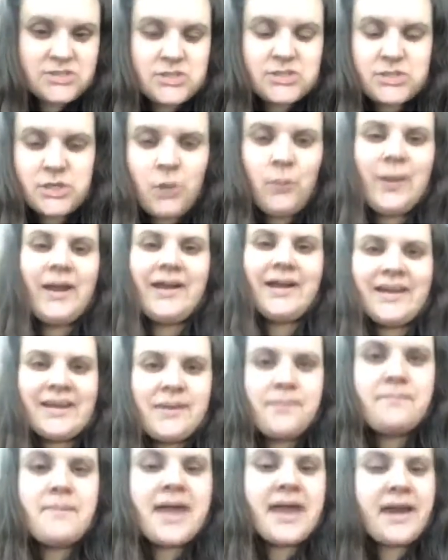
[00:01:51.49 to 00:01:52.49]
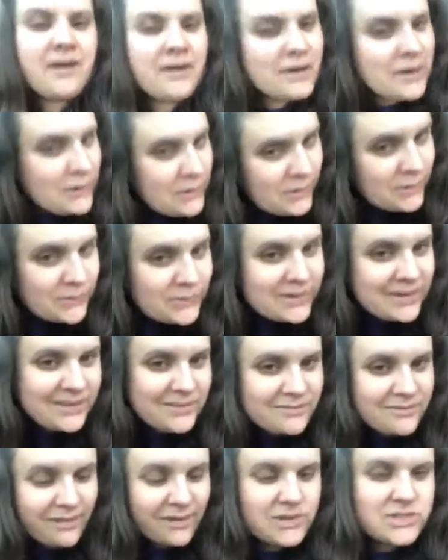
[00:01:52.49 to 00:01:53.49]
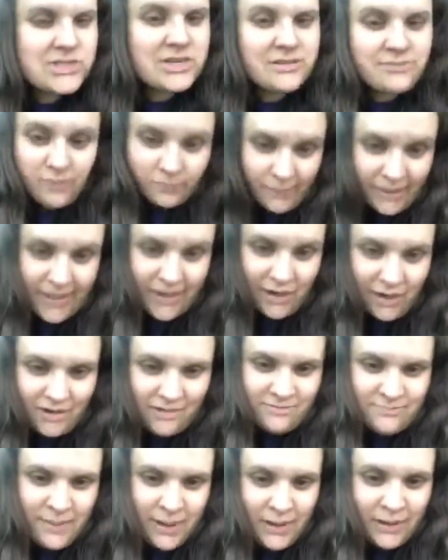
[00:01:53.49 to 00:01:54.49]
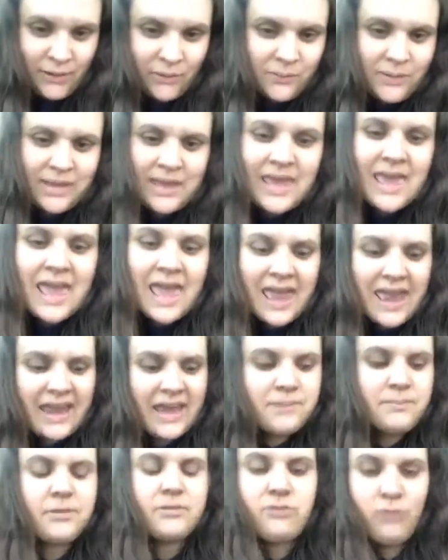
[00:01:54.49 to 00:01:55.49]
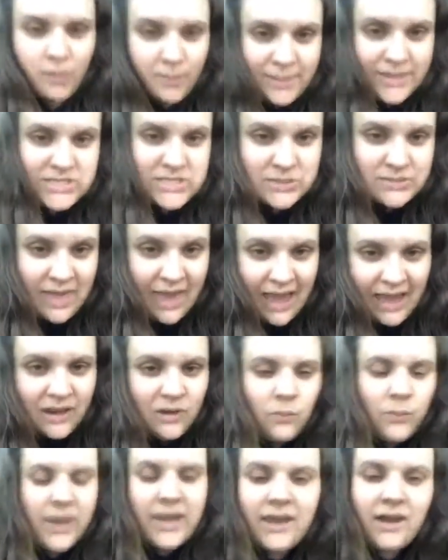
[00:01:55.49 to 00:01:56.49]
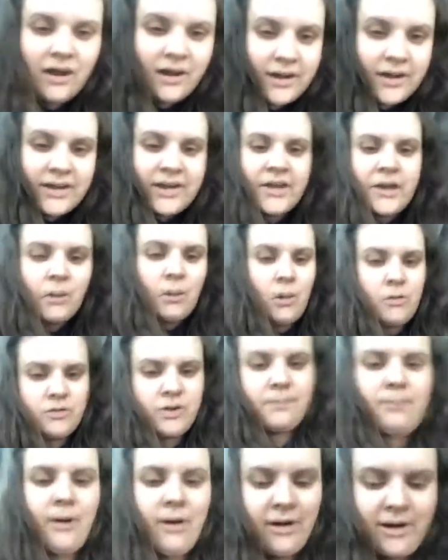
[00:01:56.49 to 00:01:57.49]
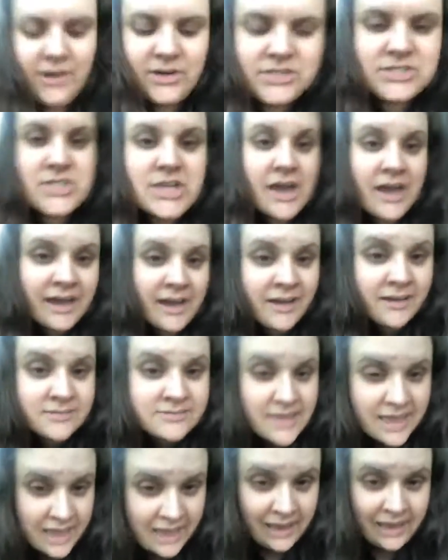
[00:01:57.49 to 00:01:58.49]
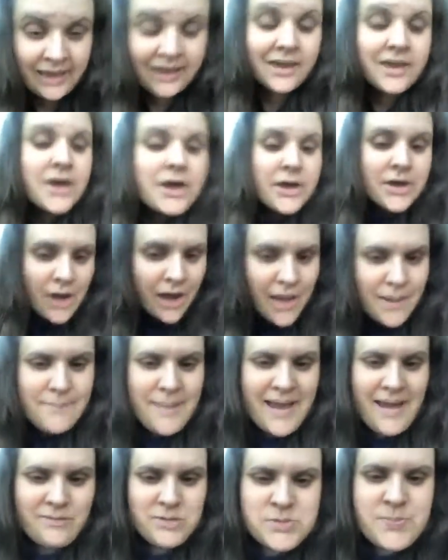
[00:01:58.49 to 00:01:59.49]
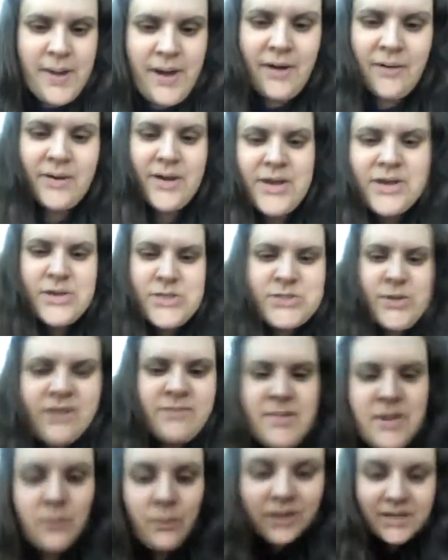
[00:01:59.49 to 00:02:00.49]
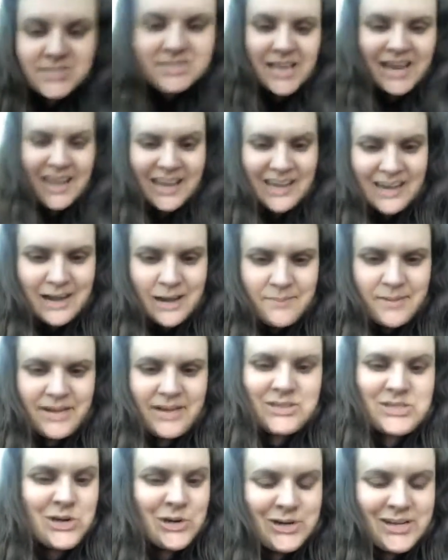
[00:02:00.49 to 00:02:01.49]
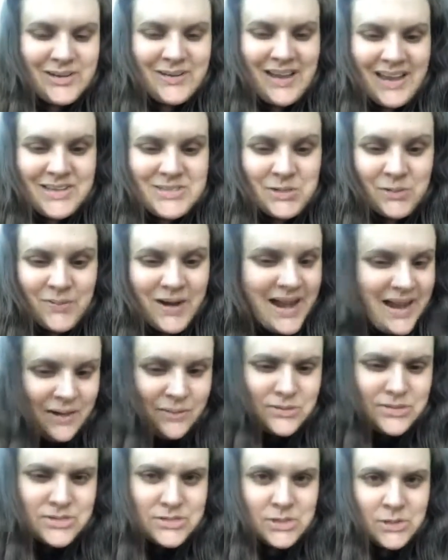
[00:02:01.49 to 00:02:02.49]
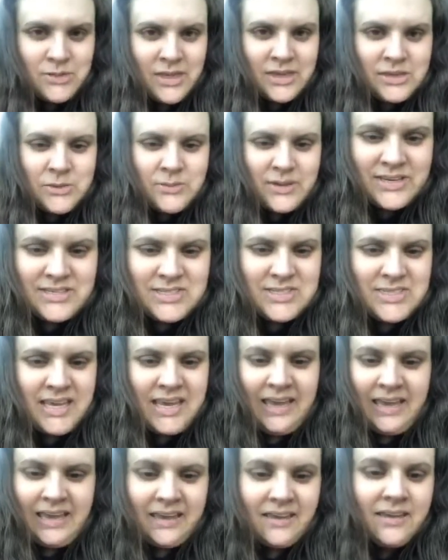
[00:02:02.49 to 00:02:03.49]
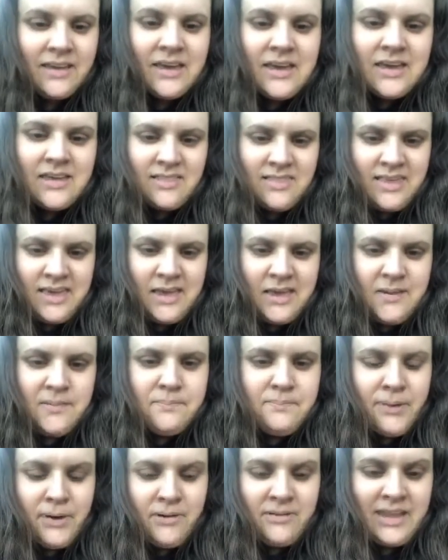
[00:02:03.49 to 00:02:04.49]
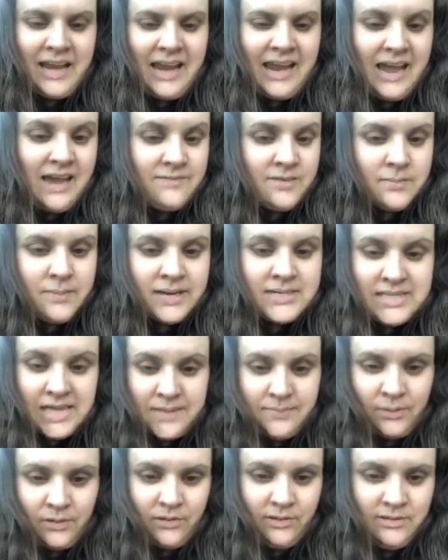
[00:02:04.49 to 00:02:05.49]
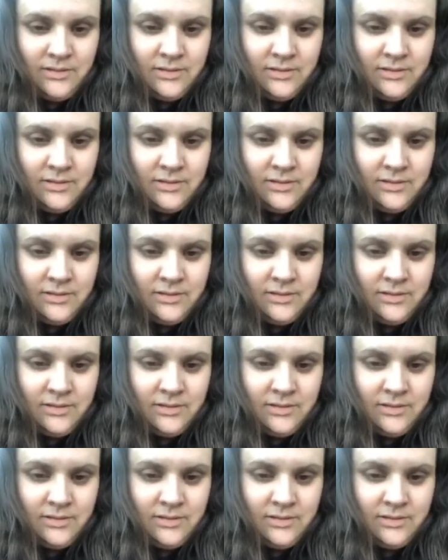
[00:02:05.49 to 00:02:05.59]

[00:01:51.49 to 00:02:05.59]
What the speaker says: So we are going to make our own version of a recurve bow. And before we do that, we are going to go over parts of a compound bow. So give me 1 second and I'm going to turn you guys around so that you see the bow that I have on my table.